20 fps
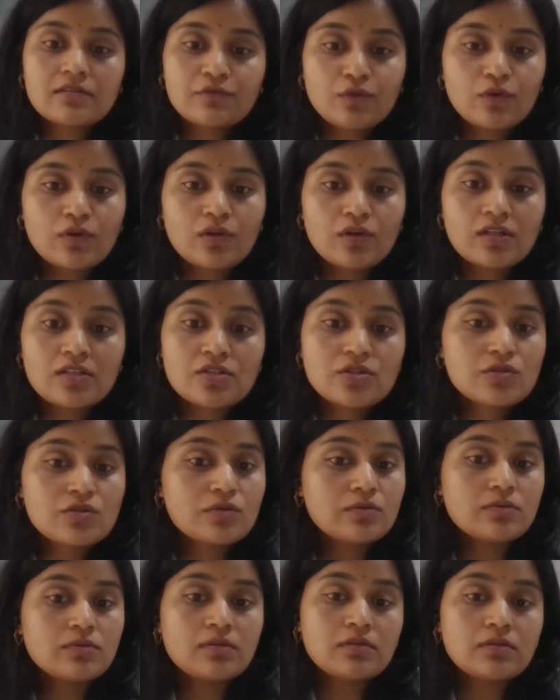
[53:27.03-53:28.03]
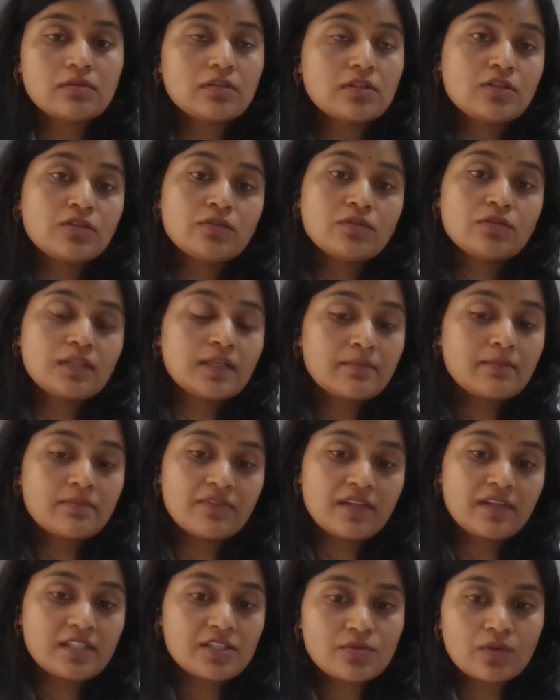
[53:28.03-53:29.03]
focus to give
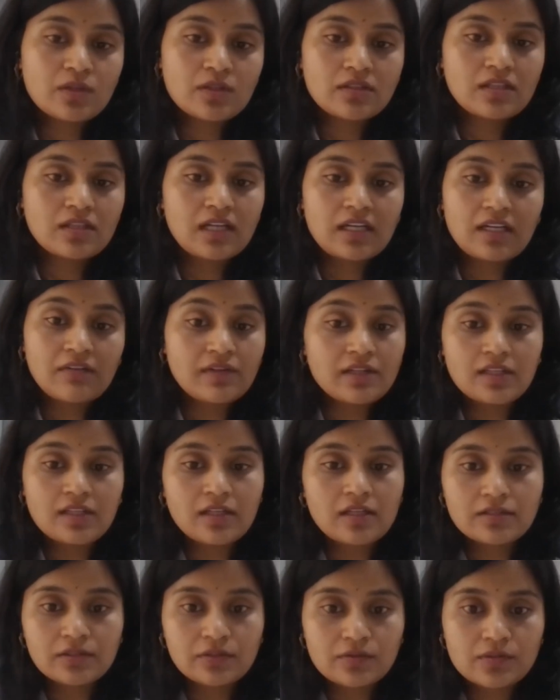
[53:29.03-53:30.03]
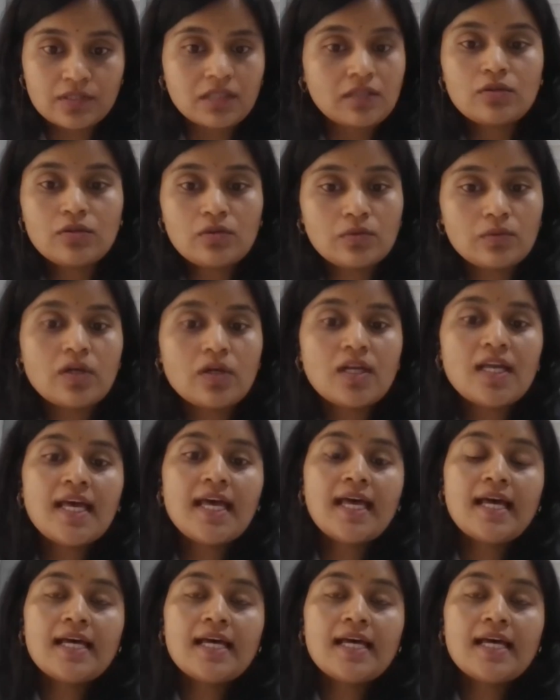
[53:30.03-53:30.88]
them wastewater anyway they are using. No.